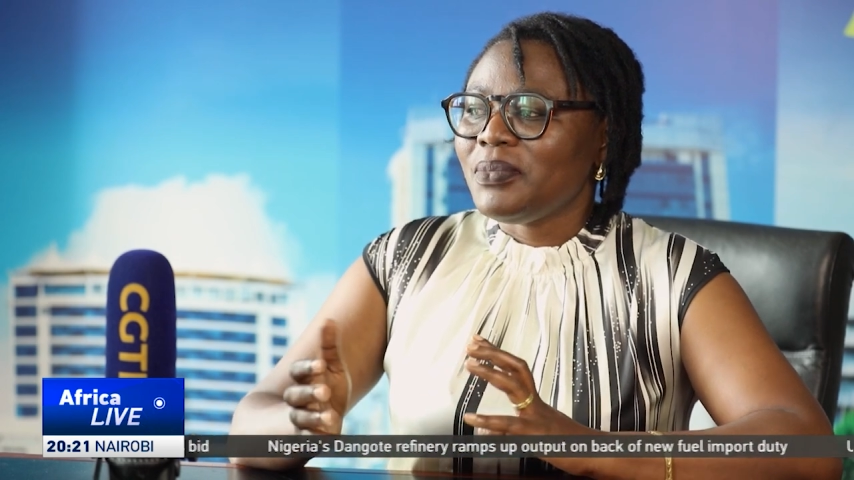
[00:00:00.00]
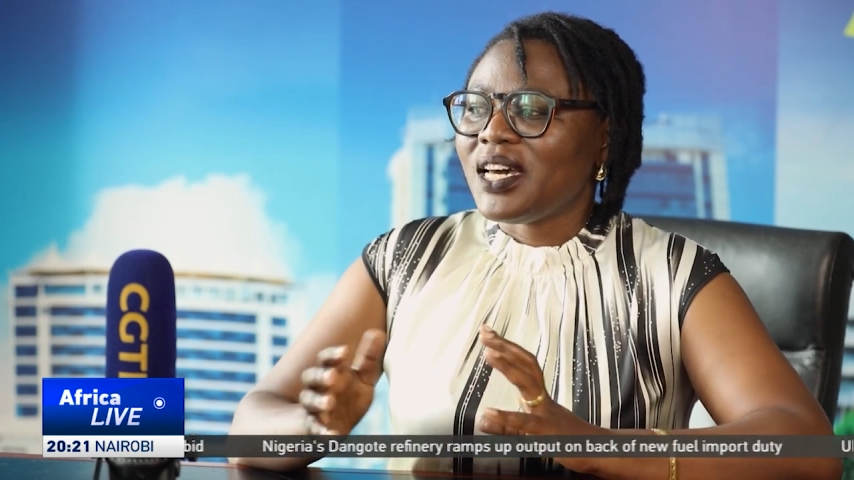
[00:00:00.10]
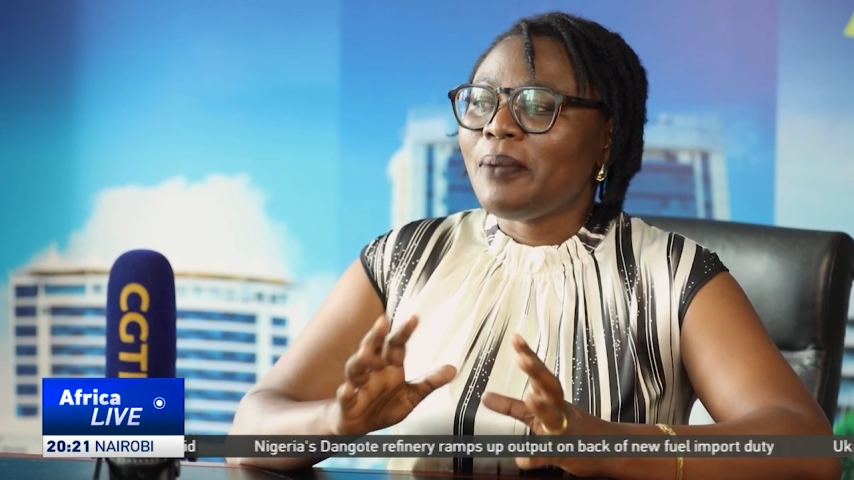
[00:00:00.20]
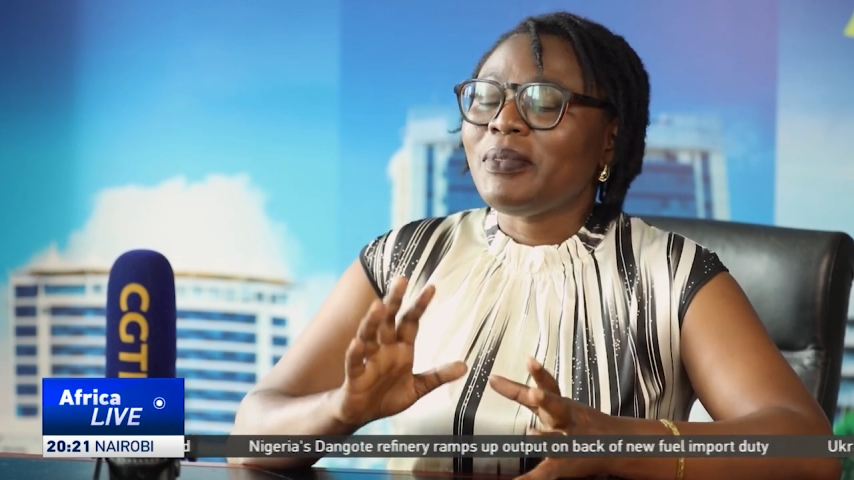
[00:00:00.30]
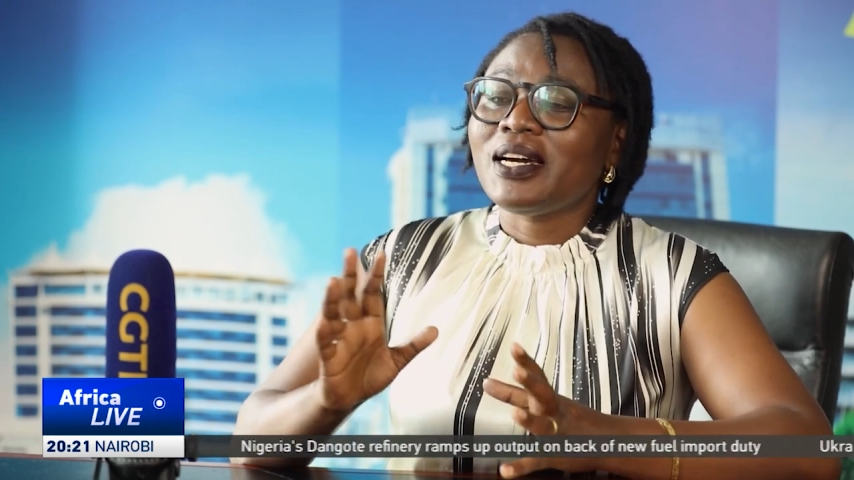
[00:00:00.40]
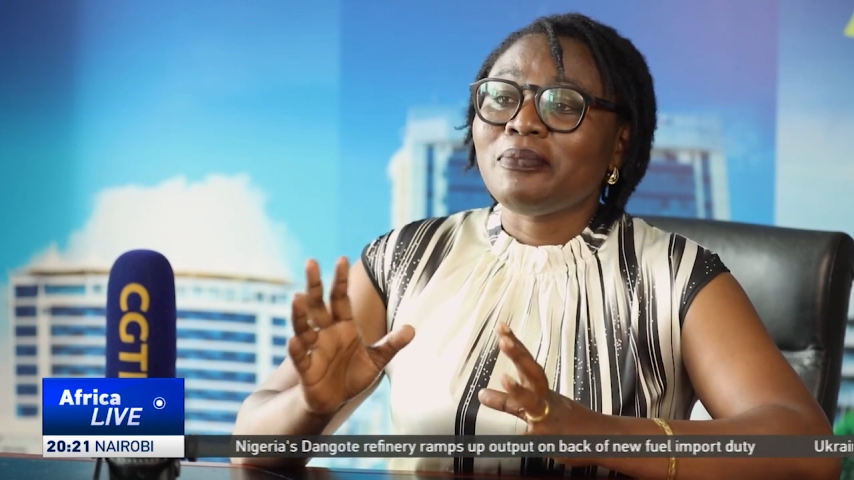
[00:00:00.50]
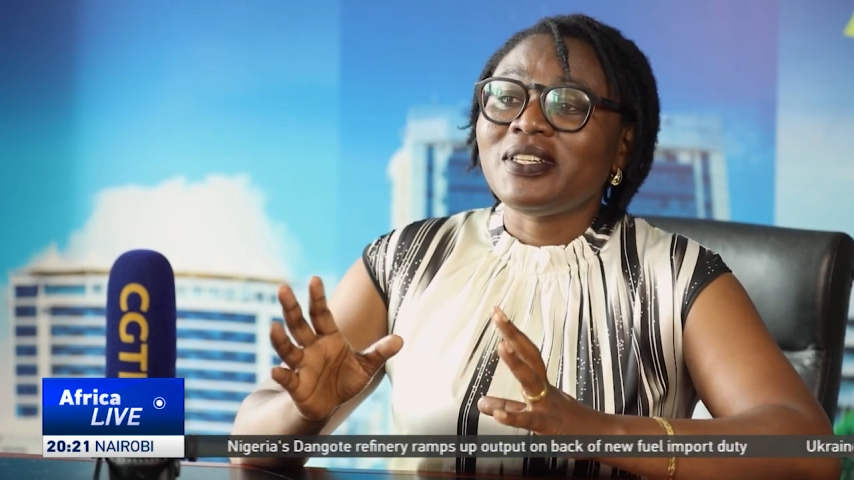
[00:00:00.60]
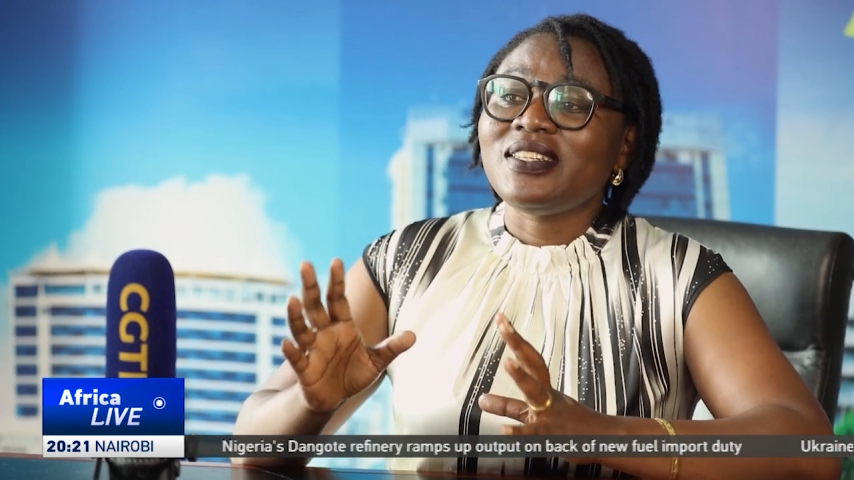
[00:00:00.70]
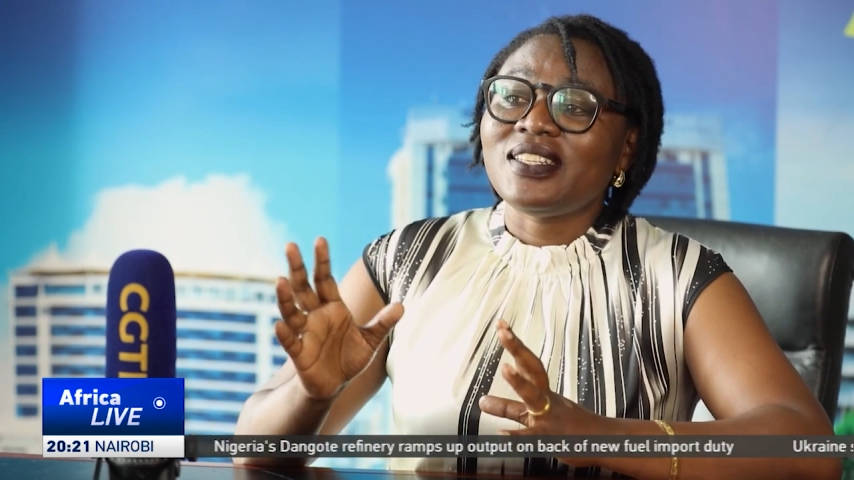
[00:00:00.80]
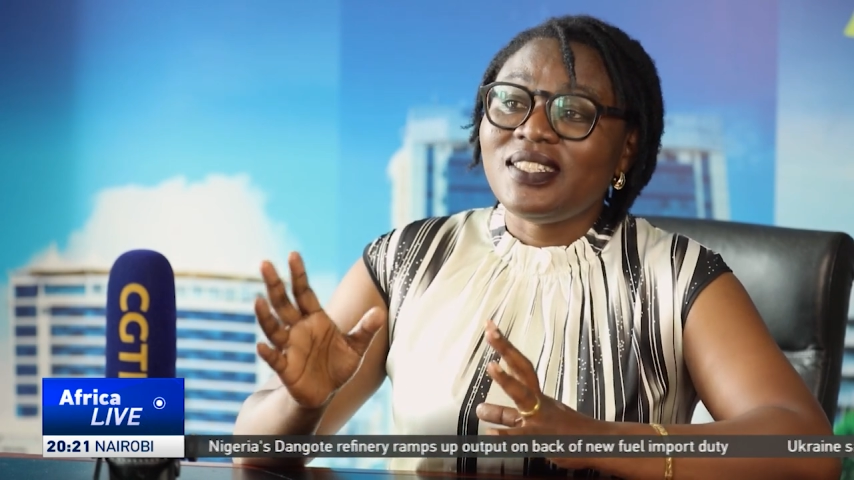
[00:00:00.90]
becoming a
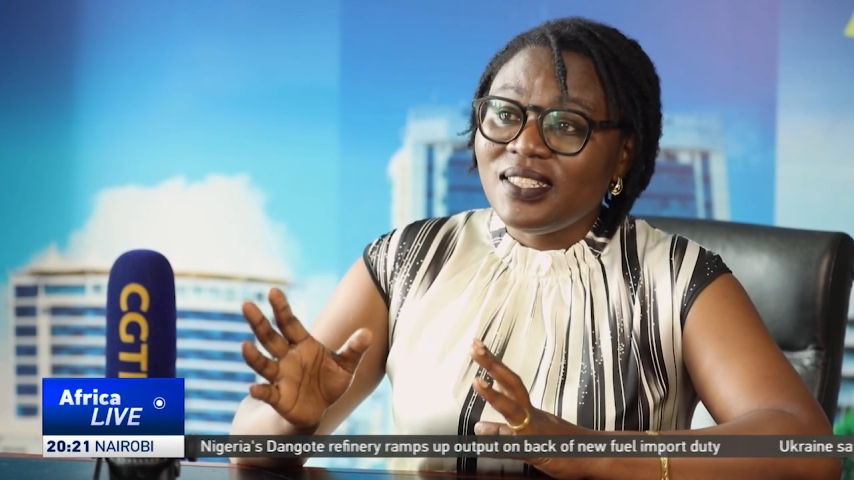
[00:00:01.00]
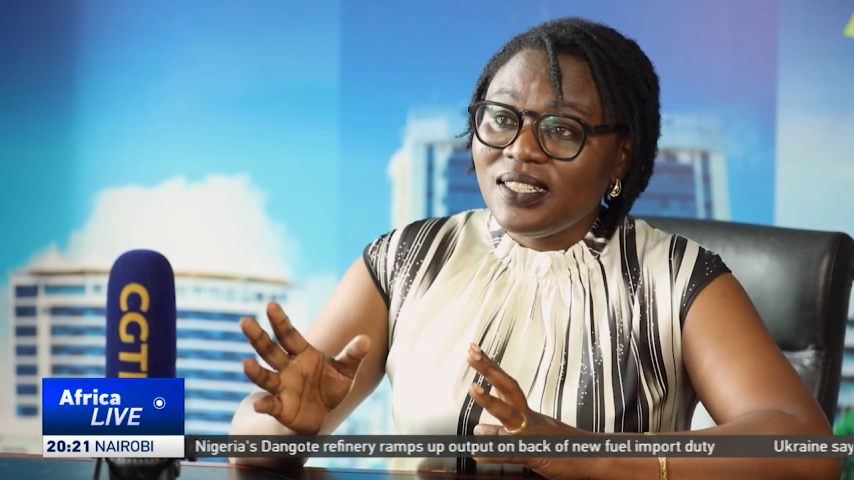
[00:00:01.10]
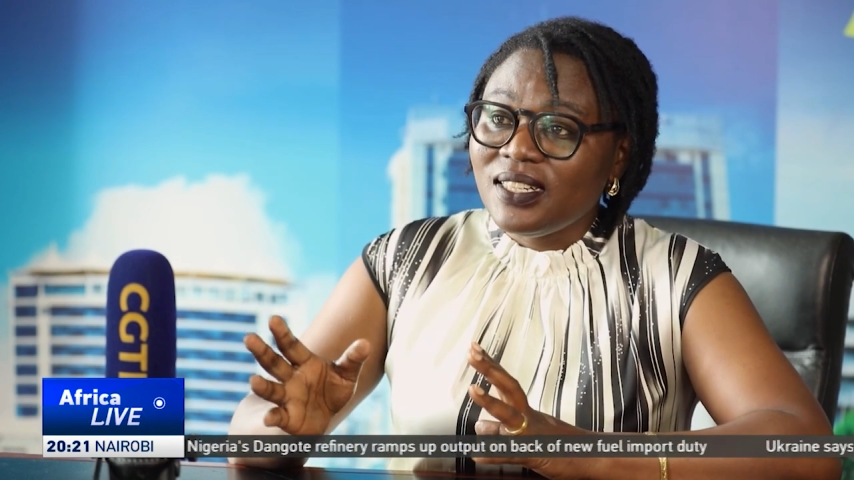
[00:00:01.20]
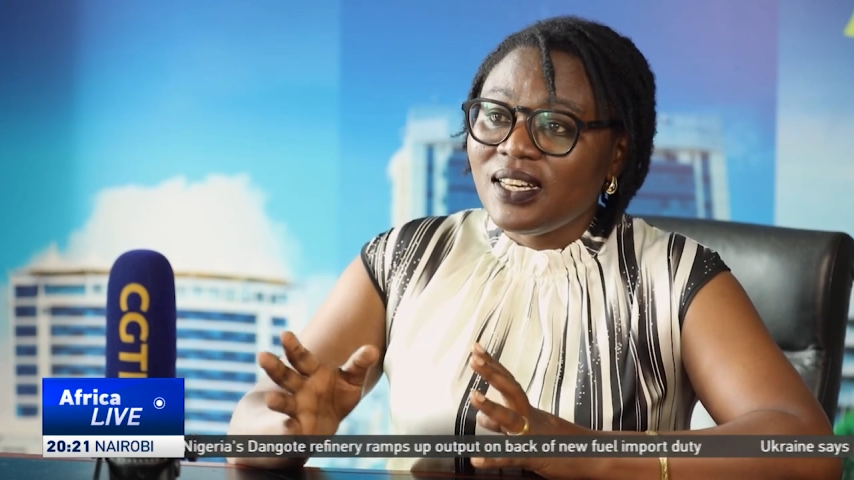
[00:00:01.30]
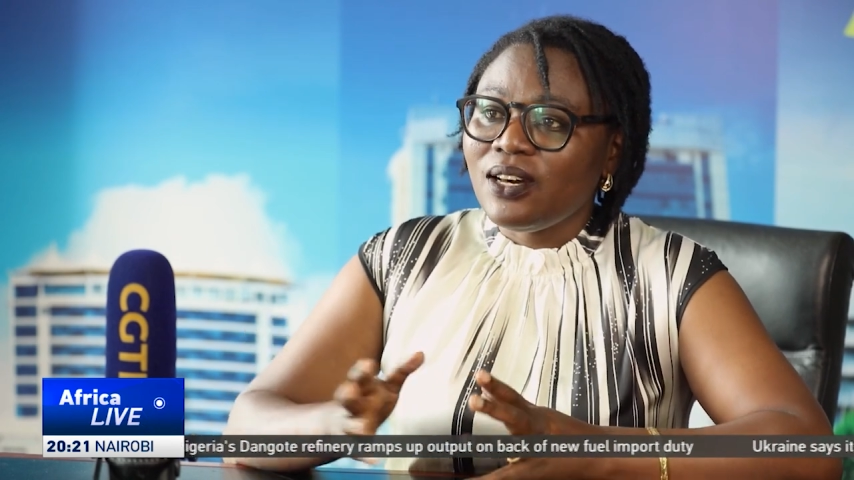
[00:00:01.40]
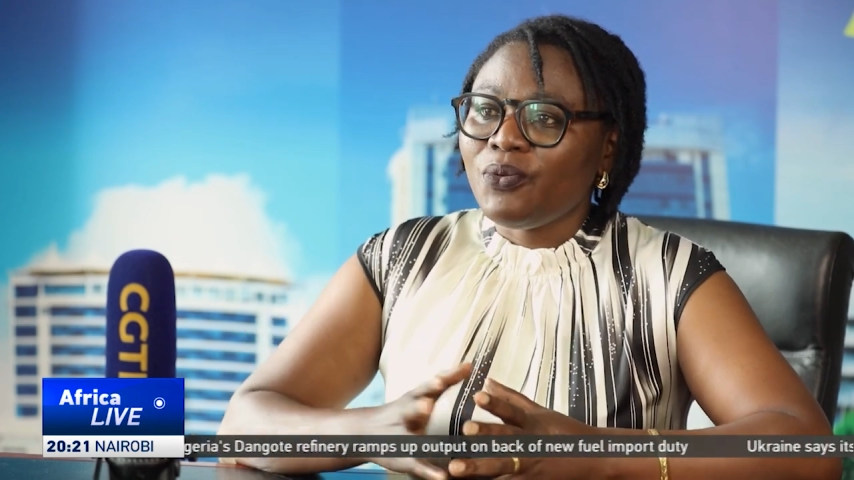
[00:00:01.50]
bit dirty,